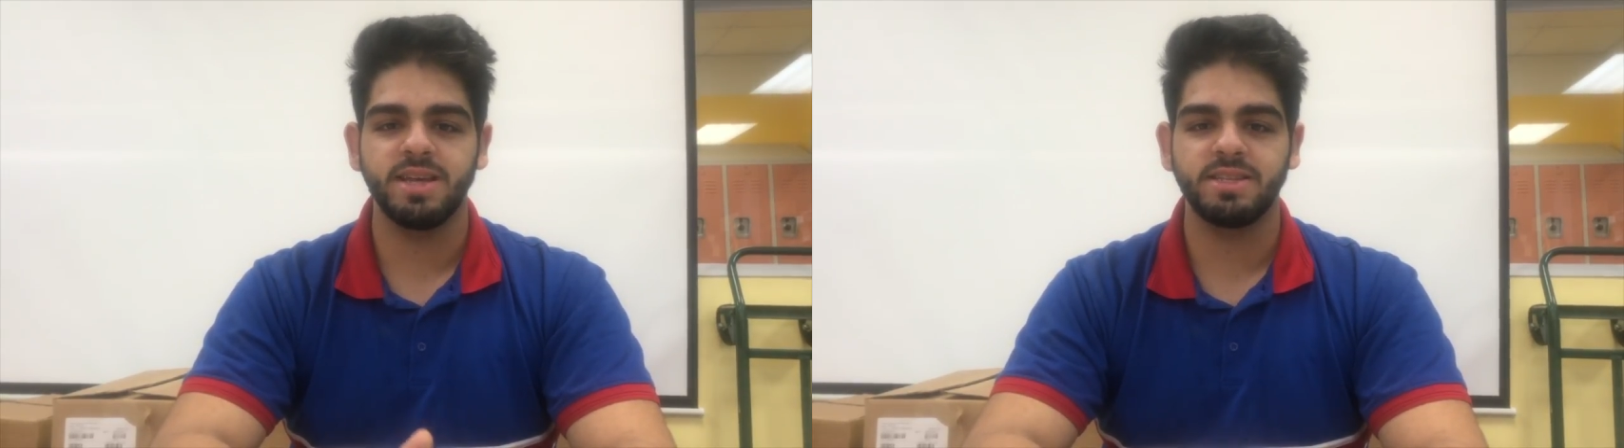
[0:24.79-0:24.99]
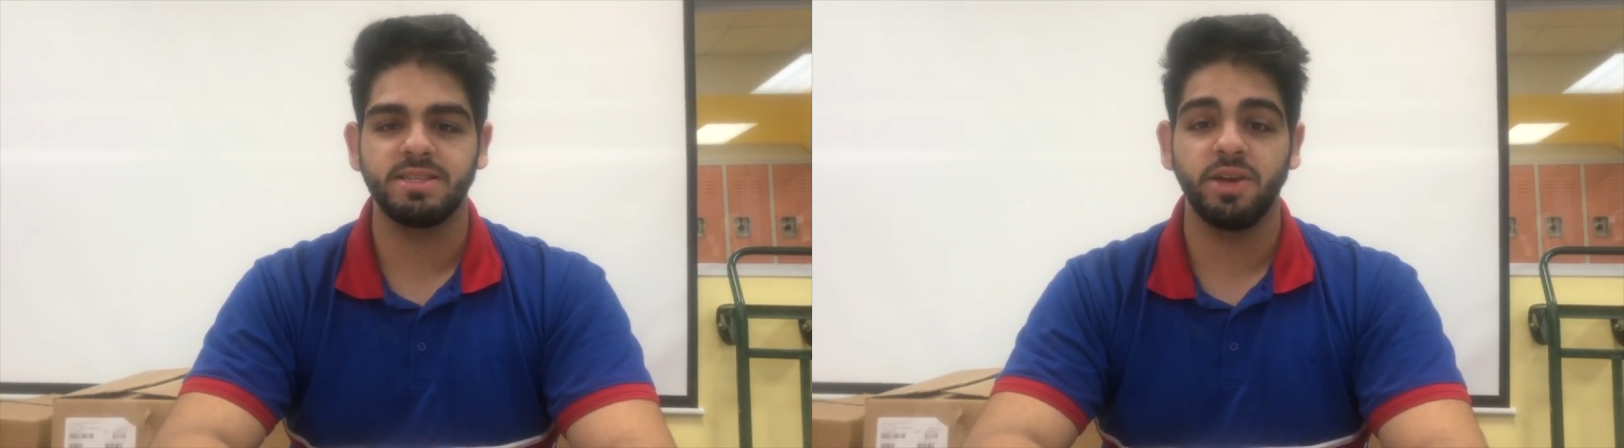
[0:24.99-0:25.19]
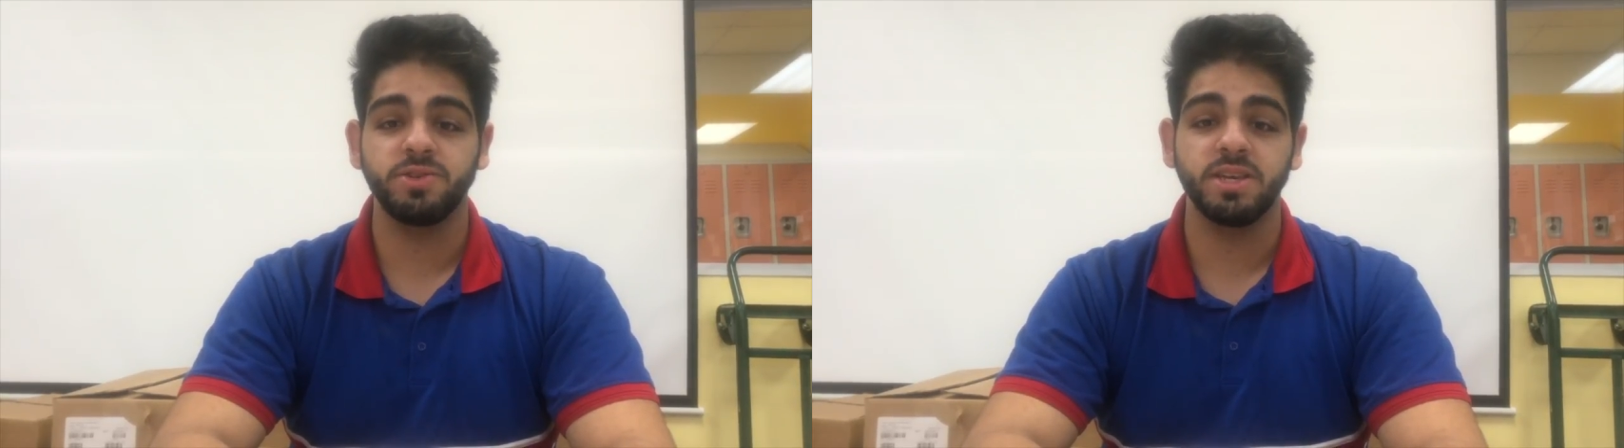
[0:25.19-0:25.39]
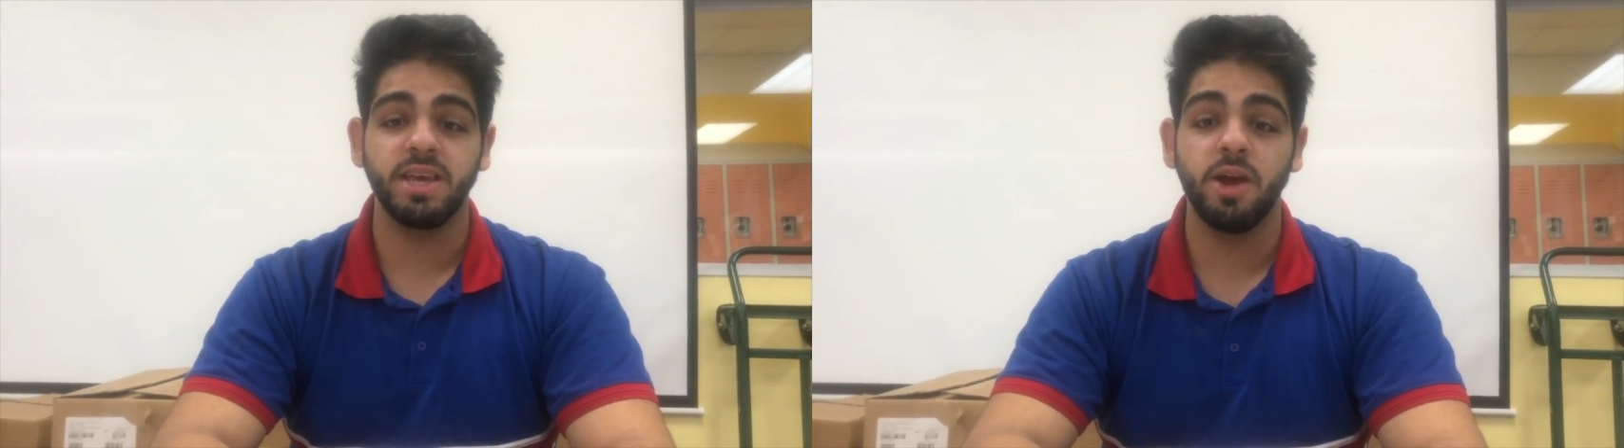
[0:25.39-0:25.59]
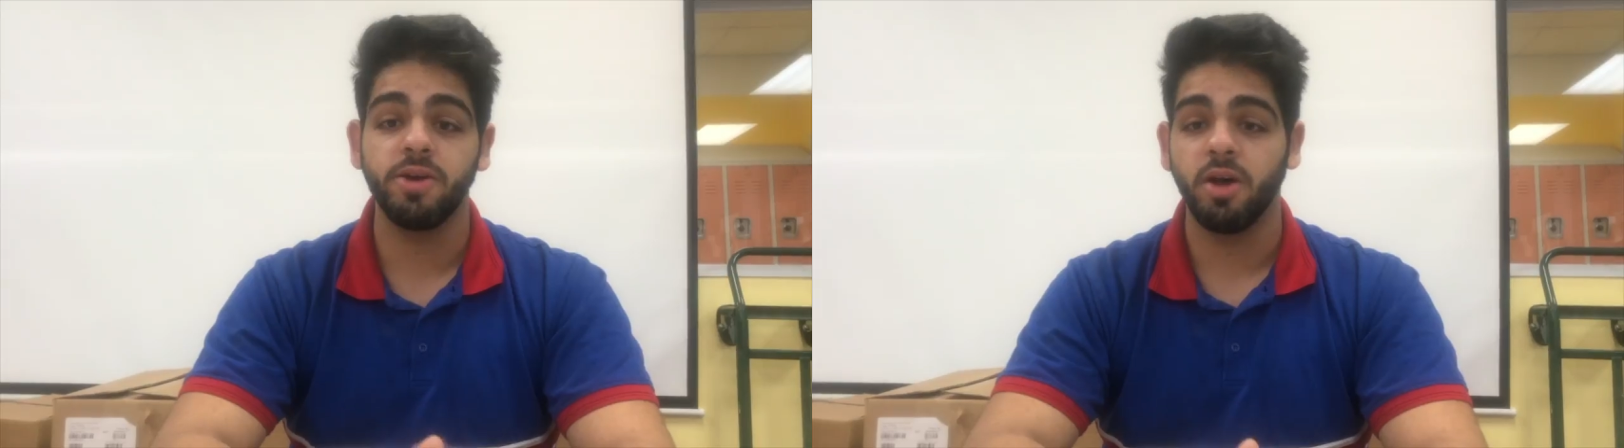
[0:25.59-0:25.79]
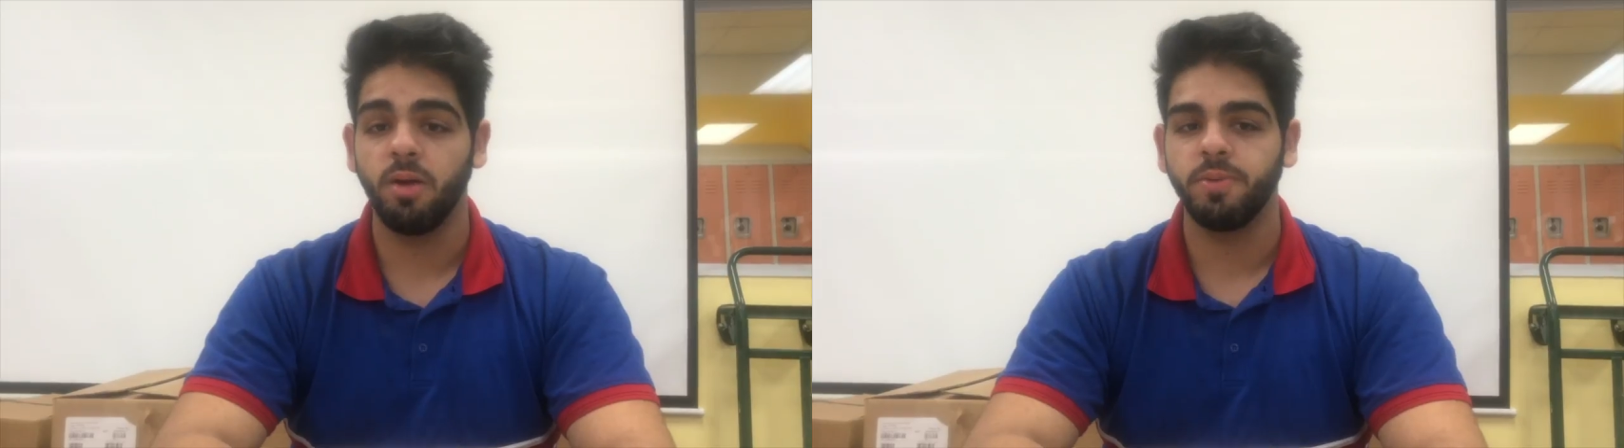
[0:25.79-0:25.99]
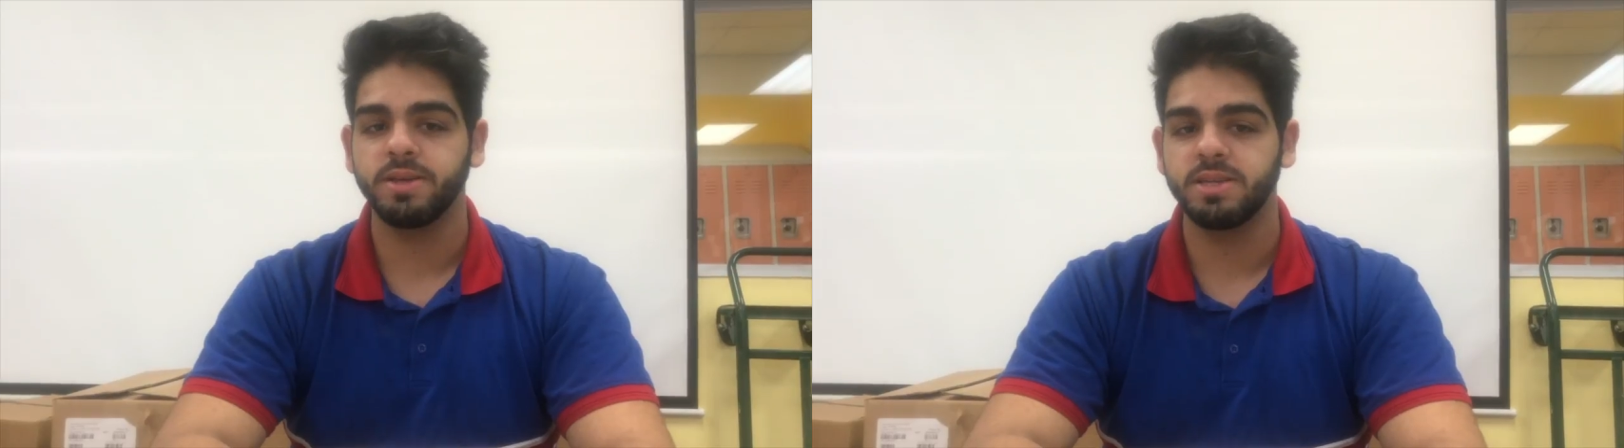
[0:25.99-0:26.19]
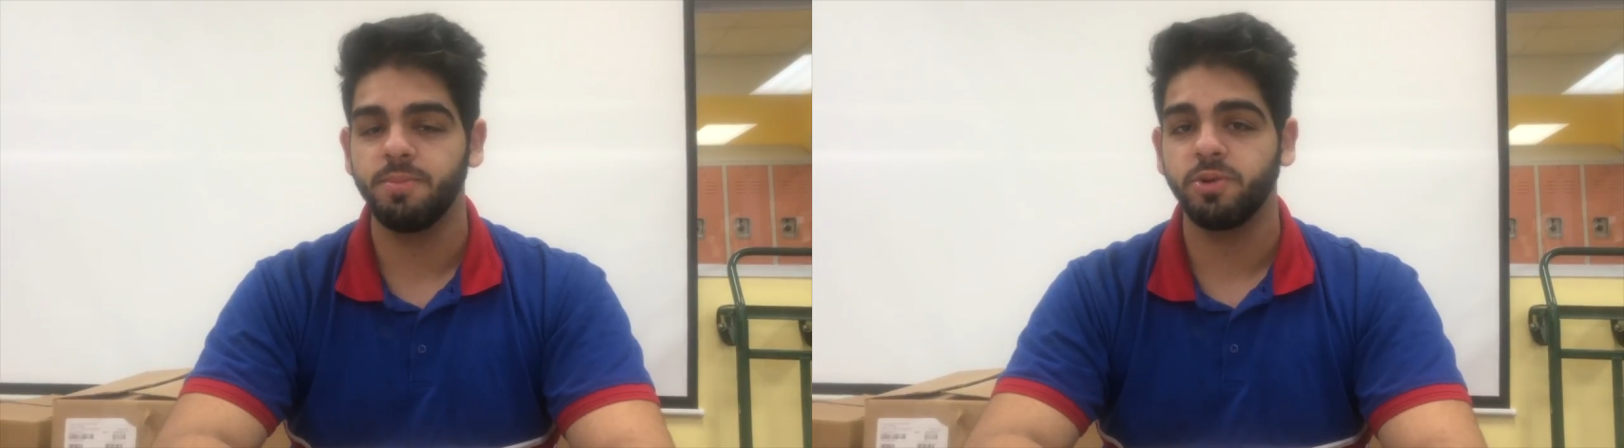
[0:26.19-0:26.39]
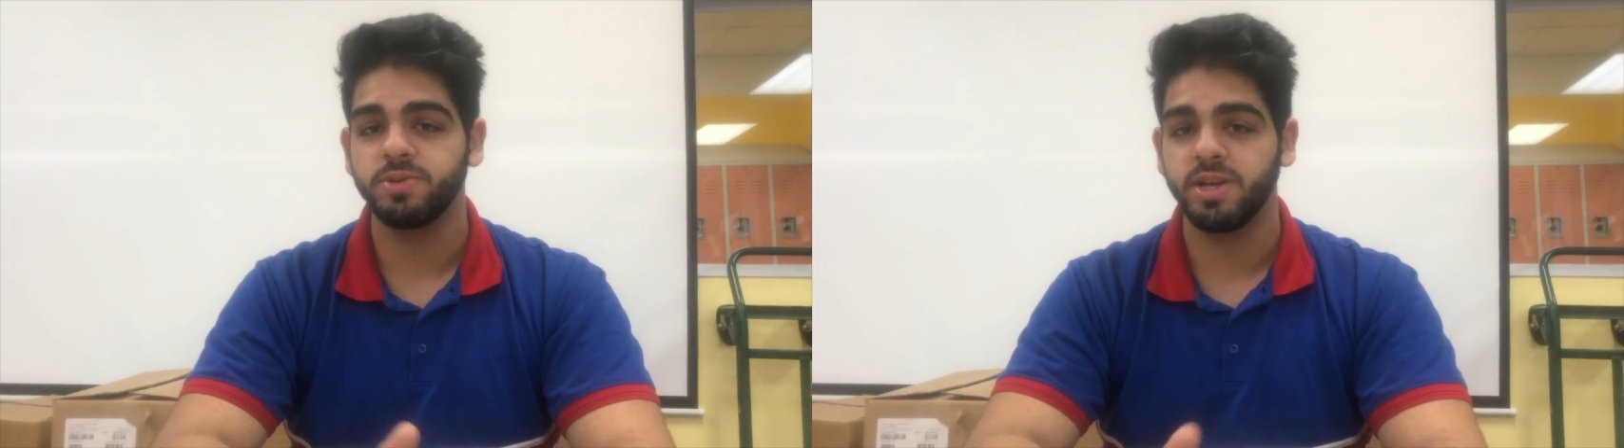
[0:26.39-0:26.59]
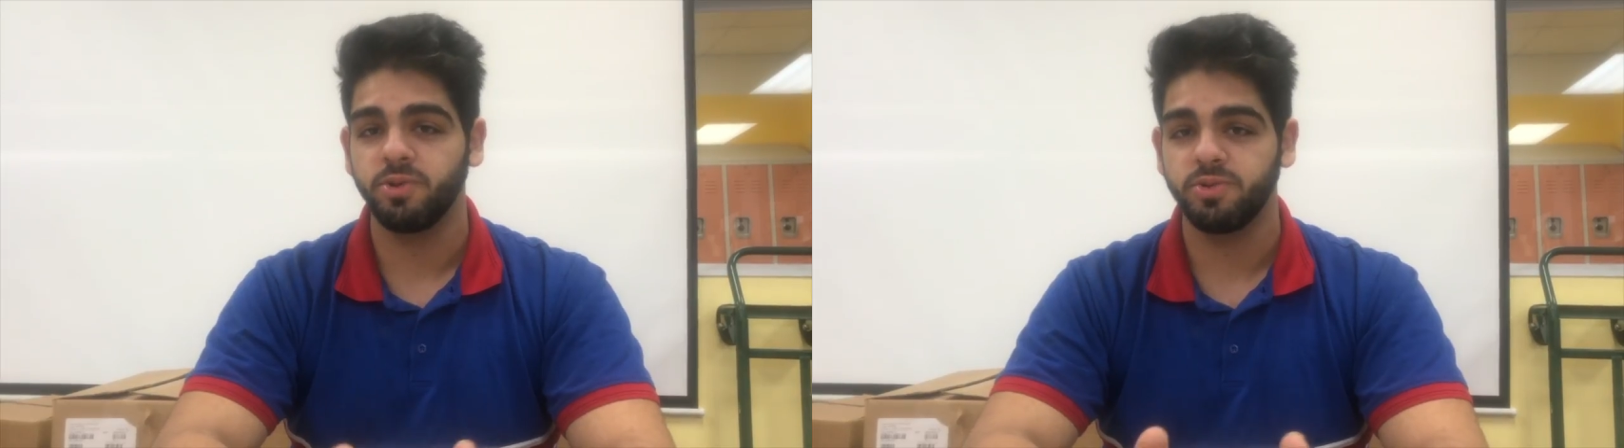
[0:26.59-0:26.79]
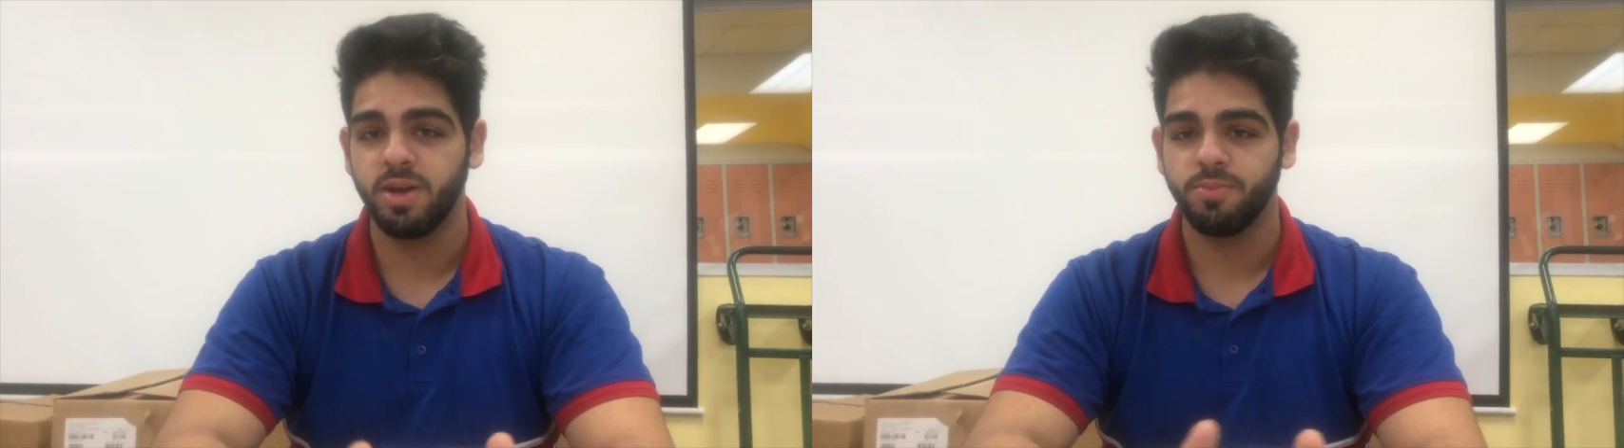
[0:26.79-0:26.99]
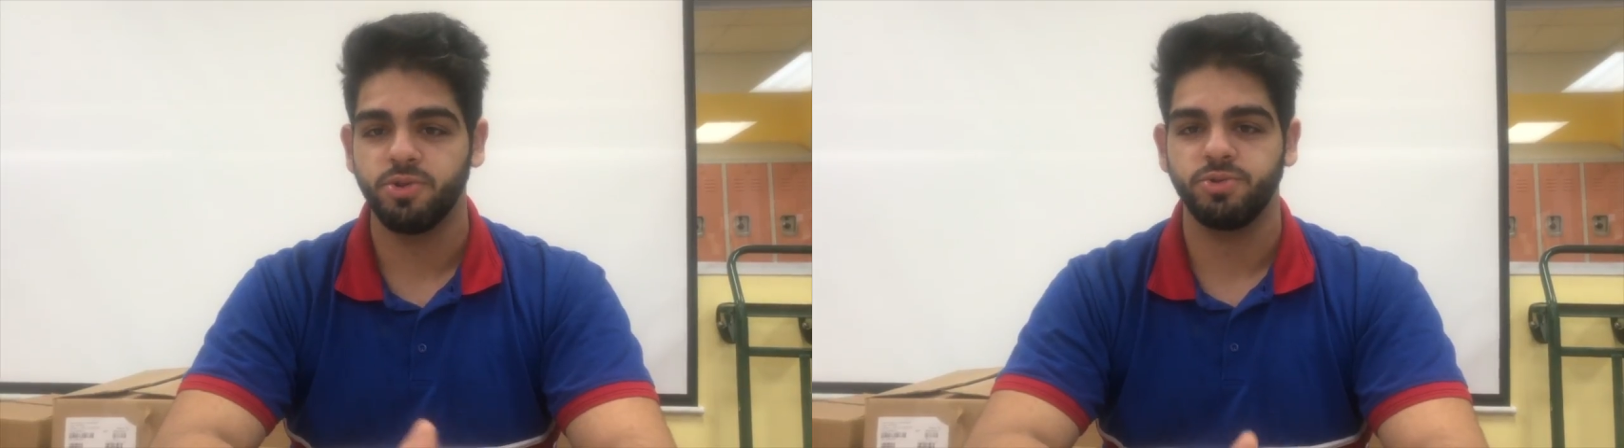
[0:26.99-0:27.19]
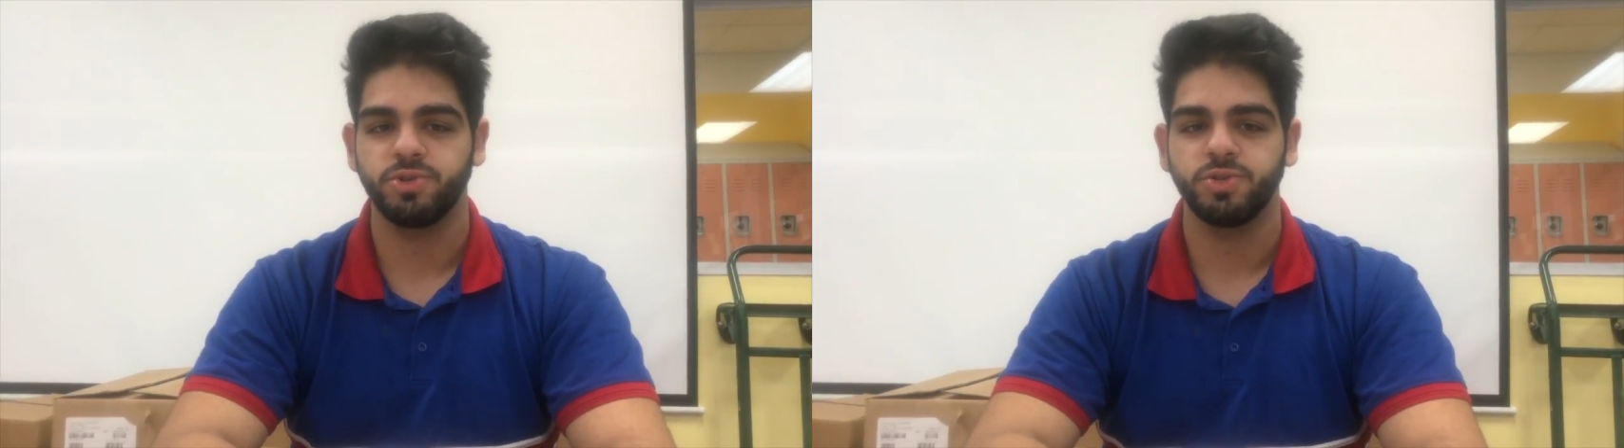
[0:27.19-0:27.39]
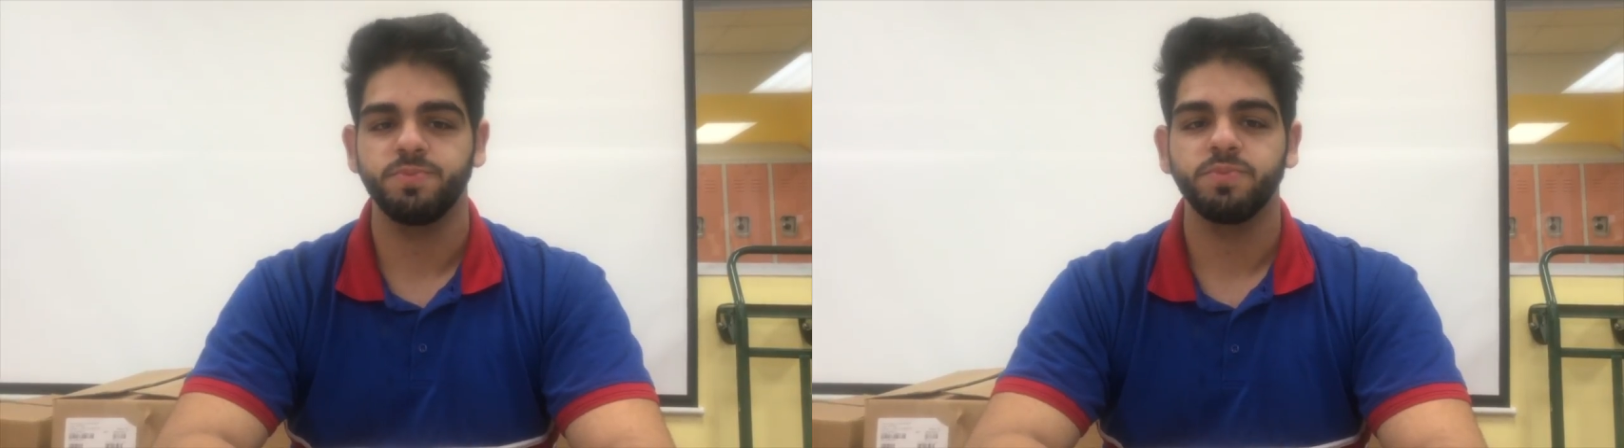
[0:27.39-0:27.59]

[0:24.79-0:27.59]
that cells can carry complex chemicals at low temperatures,